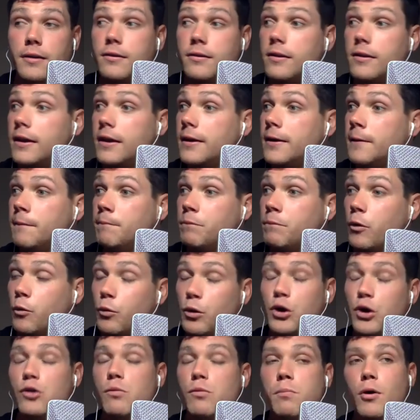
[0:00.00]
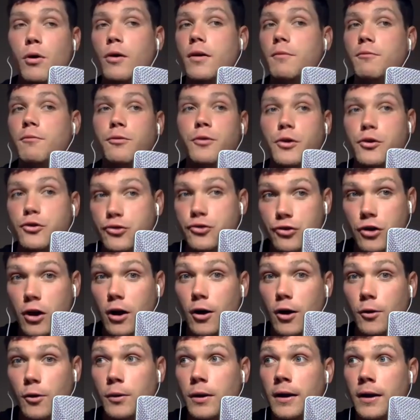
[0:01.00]
is that when you book him for the
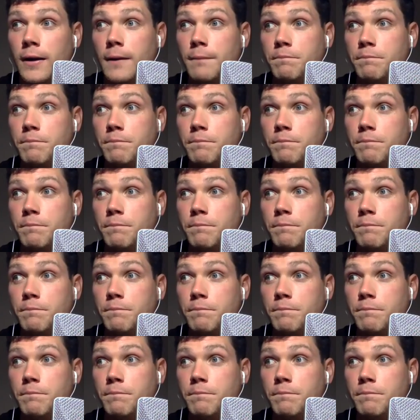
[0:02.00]
show,